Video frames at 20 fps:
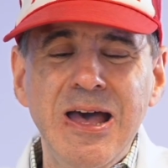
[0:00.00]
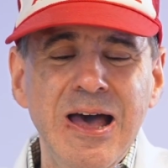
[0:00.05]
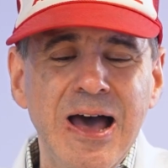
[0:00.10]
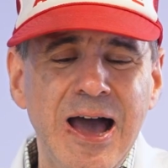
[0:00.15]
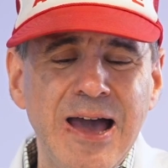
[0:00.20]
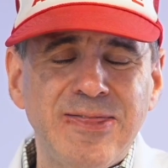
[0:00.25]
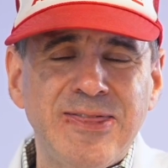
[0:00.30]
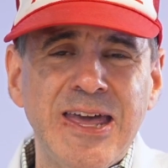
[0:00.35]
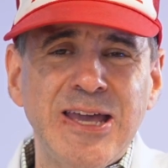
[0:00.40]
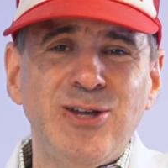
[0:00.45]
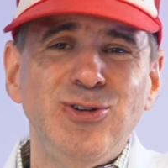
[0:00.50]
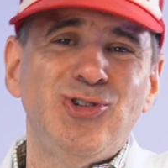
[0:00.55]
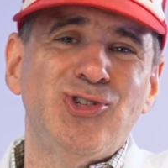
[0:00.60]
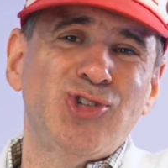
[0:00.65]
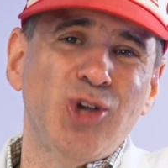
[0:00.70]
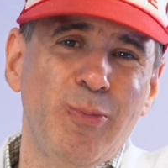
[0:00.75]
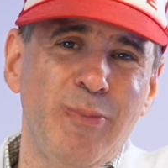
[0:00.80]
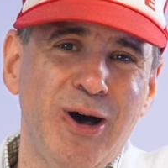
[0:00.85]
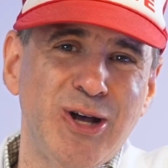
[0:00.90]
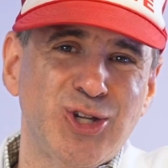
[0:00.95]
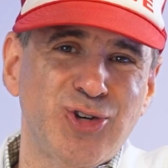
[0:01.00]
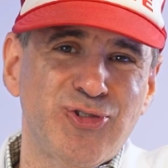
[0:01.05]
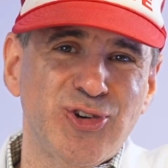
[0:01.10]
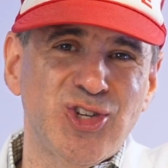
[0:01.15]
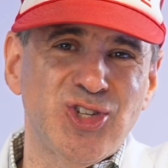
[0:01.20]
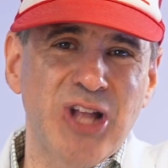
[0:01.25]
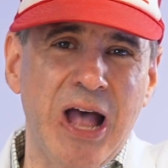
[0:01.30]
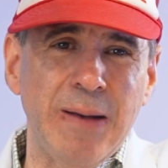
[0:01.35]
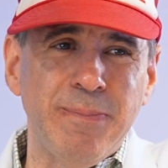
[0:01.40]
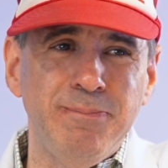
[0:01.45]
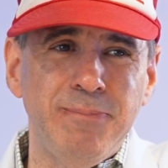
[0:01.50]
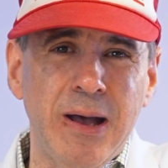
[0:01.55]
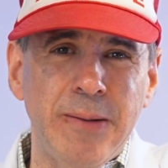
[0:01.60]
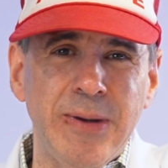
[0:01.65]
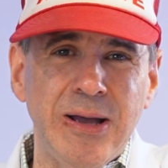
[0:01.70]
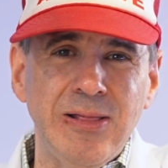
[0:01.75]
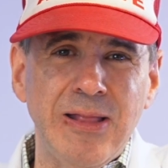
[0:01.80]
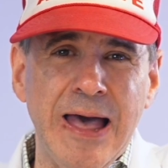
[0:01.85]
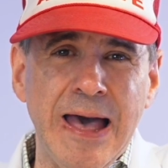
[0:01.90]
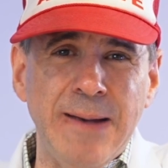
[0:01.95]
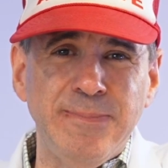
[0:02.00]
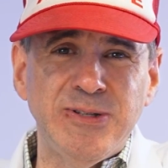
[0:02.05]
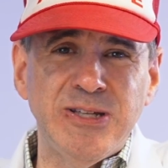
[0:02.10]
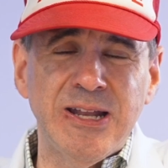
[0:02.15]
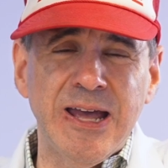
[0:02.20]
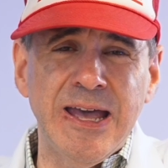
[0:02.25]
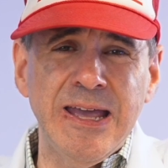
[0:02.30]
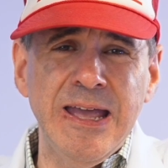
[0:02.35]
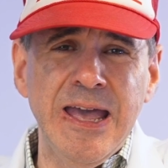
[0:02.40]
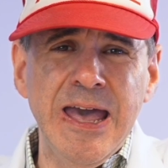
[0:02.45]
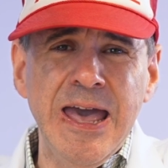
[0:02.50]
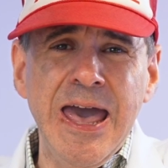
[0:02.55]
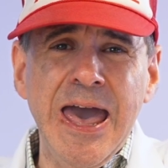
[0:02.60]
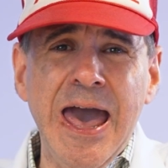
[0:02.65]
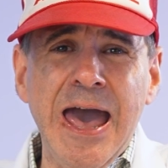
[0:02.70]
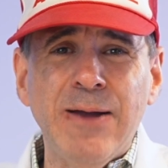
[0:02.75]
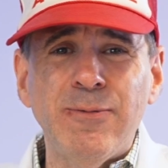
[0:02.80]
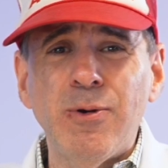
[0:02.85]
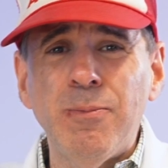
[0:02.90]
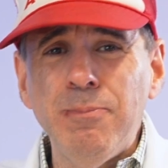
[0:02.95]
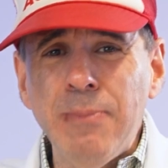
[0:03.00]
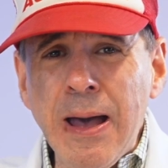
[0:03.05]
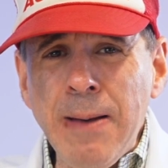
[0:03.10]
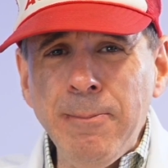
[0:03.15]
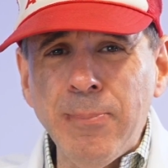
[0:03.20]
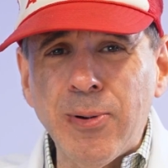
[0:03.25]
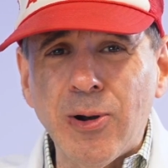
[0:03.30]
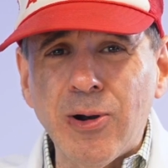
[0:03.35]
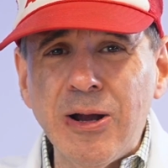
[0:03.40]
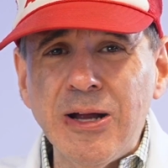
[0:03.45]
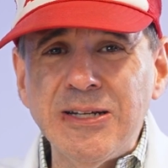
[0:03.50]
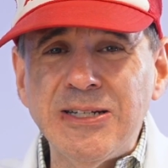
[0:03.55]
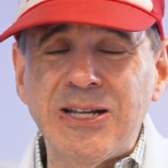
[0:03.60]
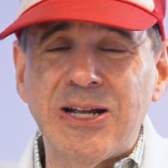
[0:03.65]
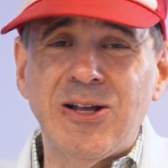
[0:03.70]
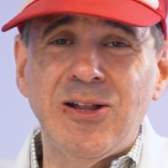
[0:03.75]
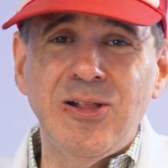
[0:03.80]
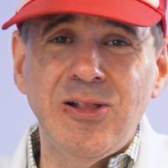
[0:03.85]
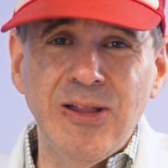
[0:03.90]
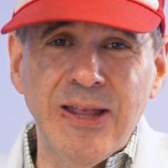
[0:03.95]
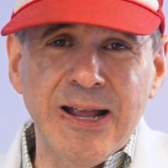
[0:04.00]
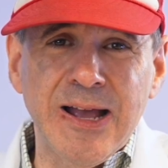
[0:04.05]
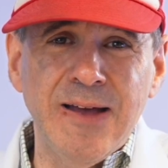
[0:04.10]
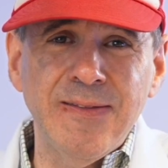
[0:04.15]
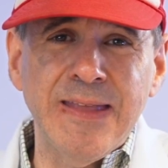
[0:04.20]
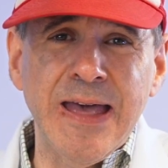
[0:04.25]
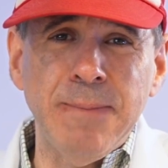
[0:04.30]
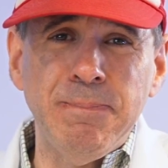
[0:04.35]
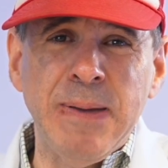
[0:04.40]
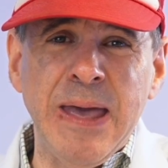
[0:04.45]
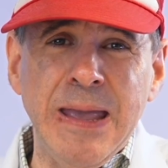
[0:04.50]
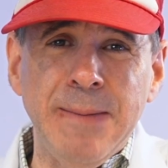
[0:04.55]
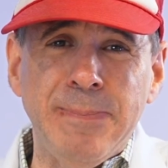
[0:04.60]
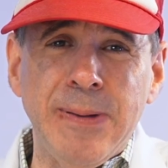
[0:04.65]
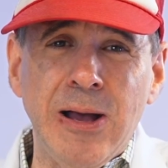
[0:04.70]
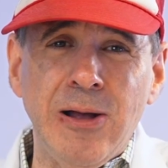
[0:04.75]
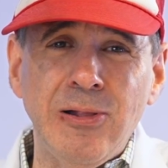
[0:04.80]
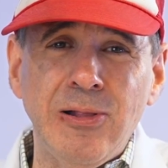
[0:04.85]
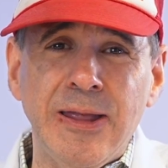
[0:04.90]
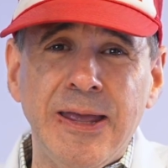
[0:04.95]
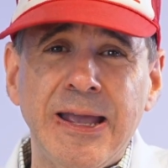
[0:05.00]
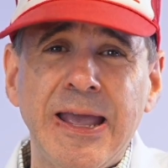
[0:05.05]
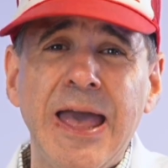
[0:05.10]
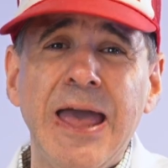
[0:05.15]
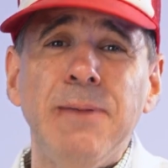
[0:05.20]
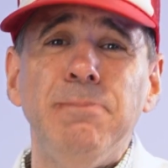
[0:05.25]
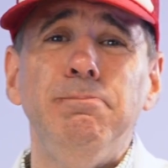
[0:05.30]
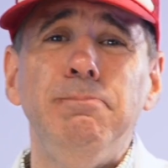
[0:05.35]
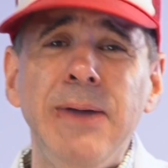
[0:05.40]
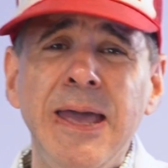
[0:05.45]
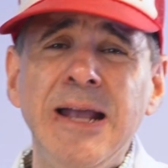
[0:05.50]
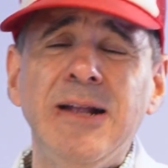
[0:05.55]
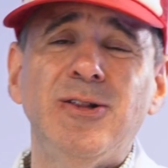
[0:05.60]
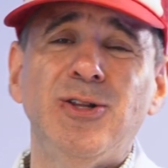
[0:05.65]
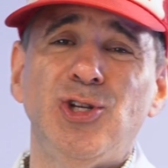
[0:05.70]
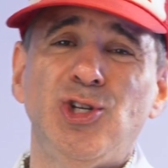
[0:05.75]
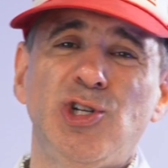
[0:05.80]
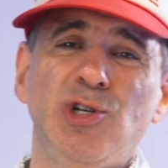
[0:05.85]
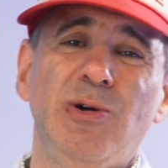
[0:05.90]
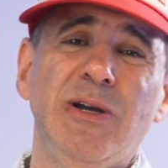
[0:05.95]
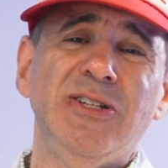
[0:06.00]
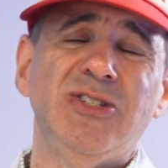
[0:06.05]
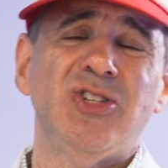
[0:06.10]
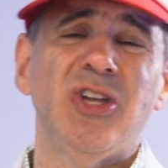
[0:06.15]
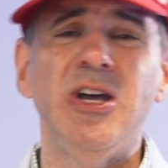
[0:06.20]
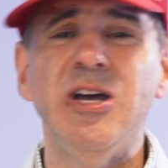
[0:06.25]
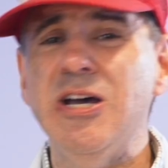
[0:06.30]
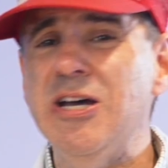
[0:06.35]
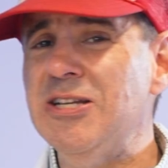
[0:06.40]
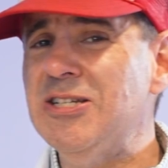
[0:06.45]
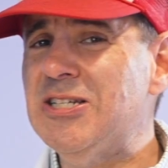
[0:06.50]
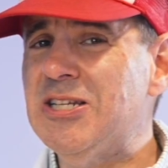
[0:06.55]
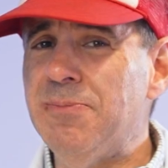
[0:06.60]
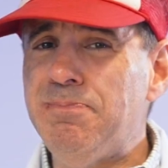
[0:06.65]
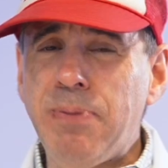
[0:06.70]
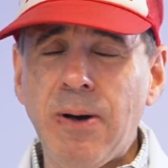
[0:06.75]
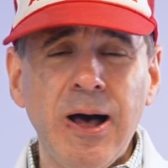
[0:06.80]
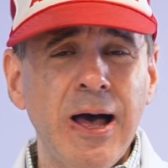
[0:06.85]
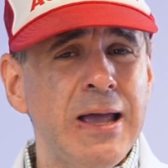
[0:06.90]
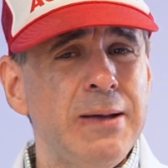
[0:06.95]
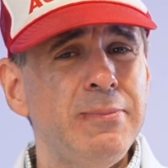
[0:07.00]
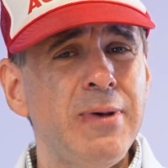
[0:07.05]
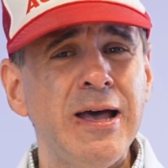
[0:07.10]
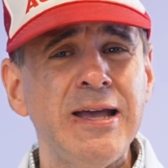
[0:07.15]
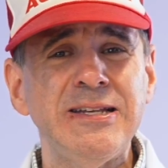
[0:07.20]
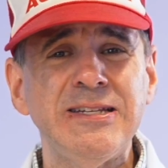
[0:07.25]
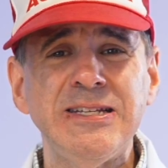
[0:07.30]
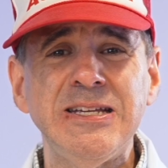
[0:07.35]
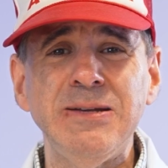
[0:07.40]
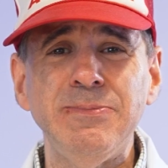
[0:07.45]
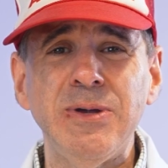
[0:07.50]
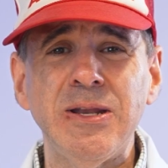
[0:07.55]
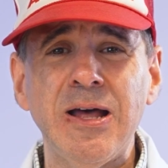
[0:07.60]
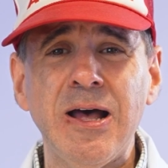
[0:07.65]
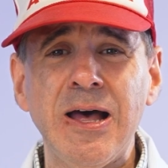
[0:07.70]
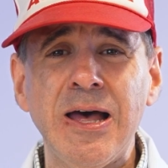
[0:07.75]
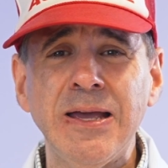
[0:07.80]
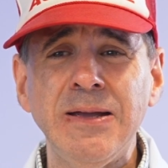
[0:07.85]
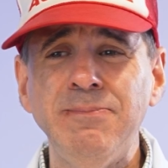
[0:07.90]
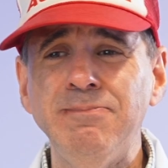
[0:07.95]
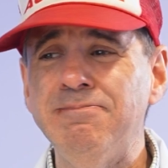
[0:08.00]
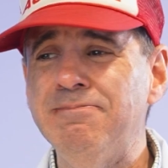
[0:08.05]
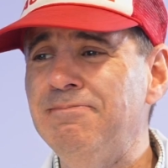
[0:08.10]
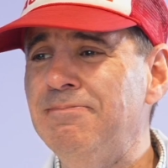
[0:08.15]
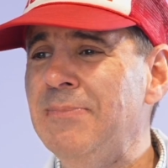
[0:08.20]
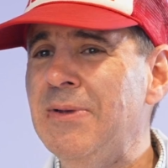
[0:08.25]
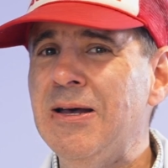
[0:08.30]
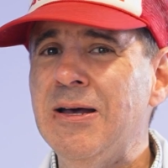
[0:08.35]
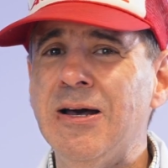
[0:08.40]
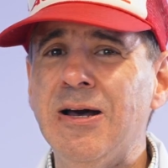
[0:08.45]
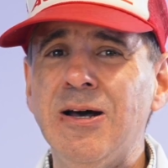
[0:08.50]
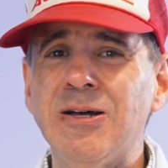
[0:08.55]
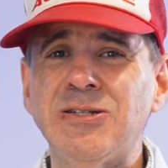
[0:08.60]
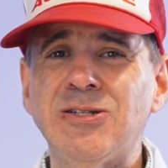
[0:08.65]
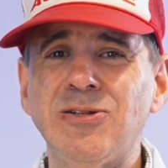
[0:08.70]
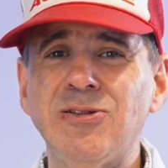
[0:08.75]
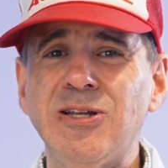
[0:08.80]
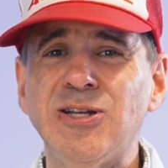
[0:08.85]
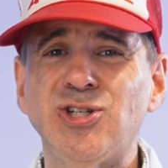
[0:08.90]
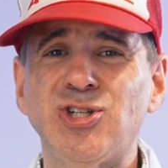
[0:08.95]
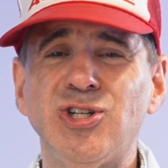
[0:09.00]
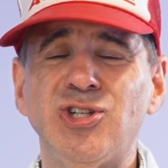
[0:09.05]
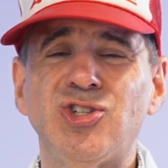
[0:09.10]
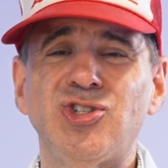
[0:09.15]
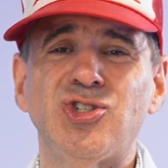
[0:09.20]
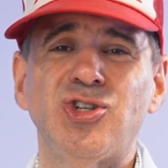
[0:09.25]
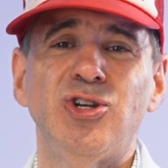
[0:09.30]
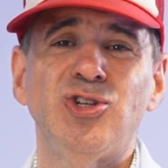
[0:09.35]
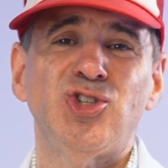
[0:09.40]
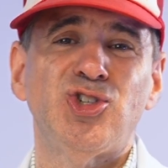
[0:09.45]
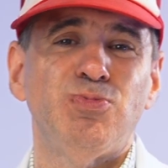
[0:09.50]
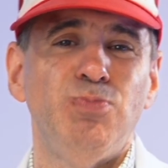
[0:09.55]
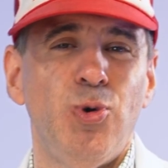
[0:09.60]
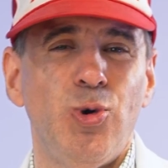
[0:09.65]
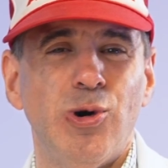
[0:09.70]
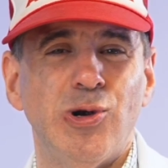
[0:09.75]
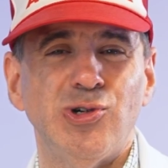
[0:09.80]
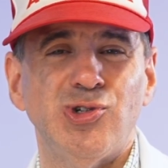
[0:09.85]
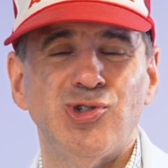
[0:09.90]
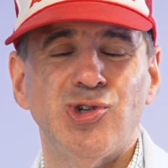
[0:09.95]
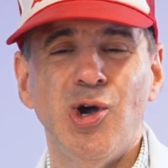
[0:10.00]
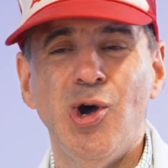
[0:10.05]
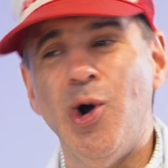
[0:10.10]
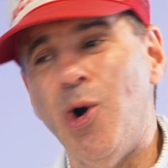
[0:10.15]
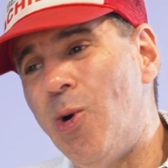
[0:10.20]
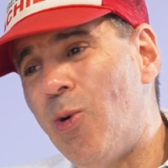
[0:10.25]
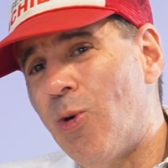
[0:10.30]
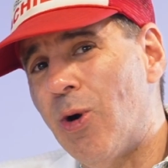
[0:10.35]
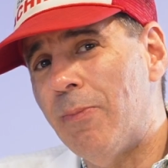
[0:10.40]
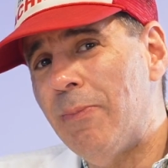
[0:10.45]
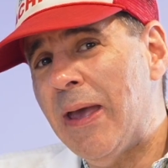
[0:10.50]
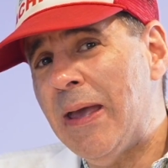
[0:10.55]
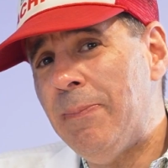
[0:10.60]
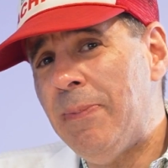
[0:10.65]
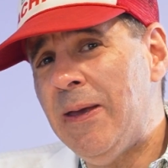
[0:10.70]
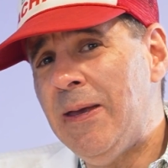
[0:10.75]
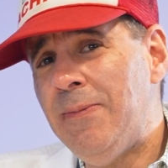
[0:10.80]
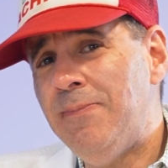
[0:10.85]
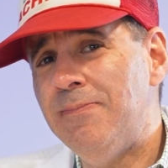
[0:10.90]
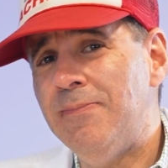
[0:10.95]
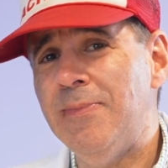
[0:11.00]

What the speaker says: I thank you so much for stopping by my lab today, and remember to click on that PayPal link and make the choice to buy my team and I a delicious s'mores, or maybe